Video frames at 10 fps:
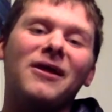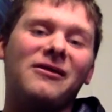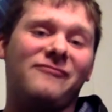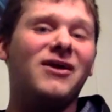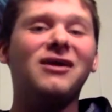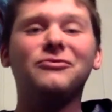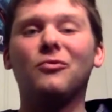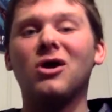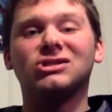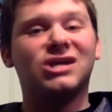If I had to
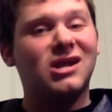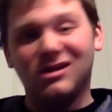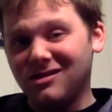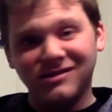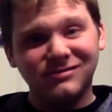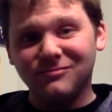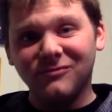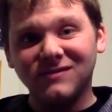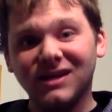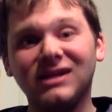watch any of these three
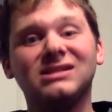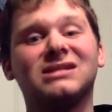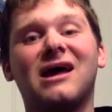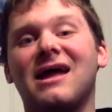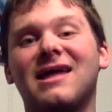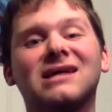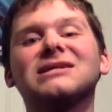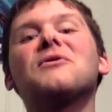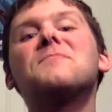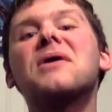movies again, I
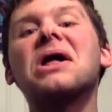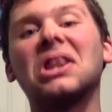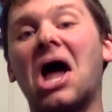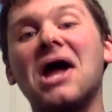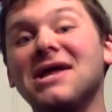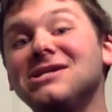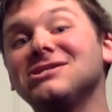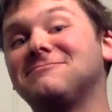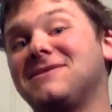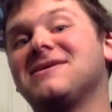guess I would pick Lion
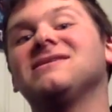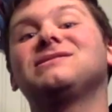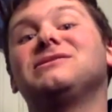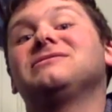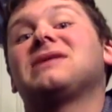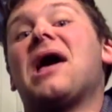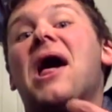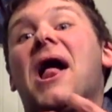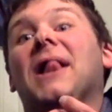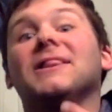just because there's a
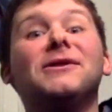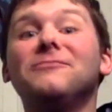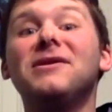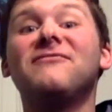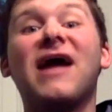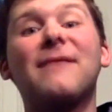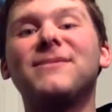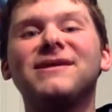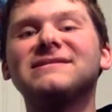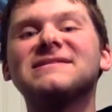little bit of
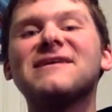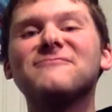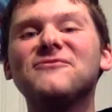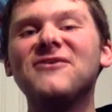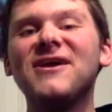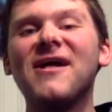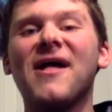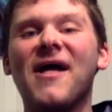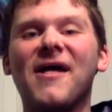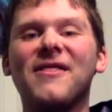happiness in that movie.
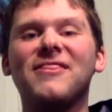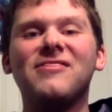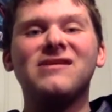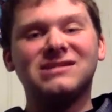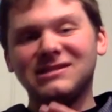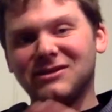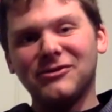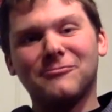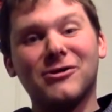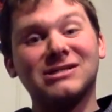This is
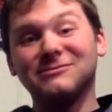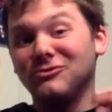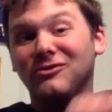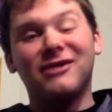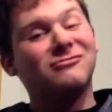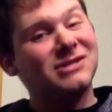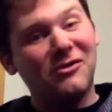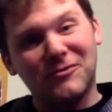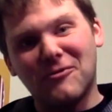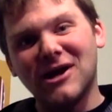all depressing. Moonlight was
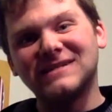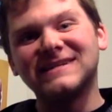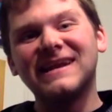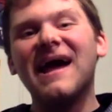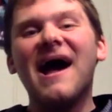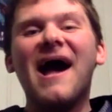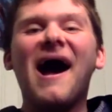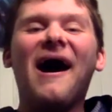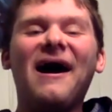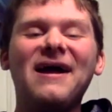all depressing.
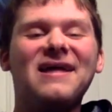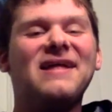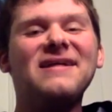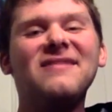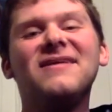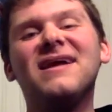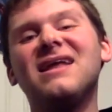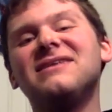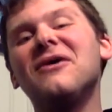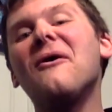In the
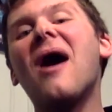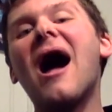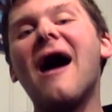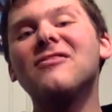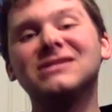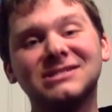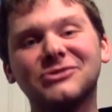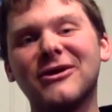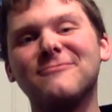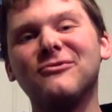end, though, this is
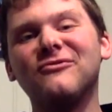a great